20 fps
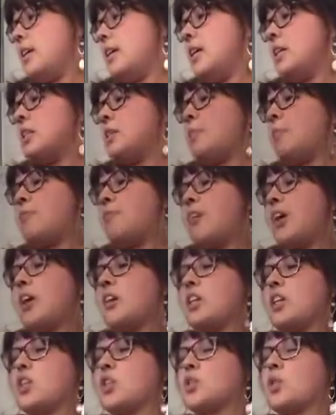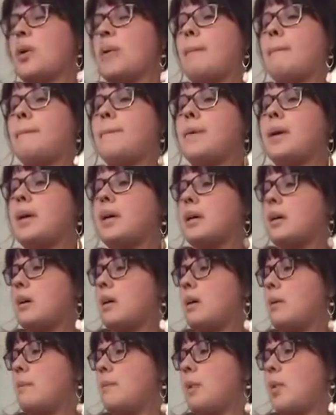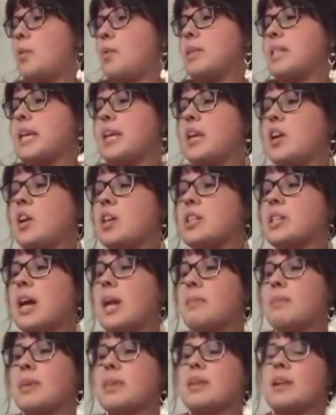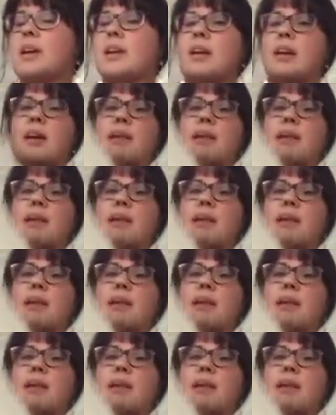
it's a fairly short book, but we're taking our time with it,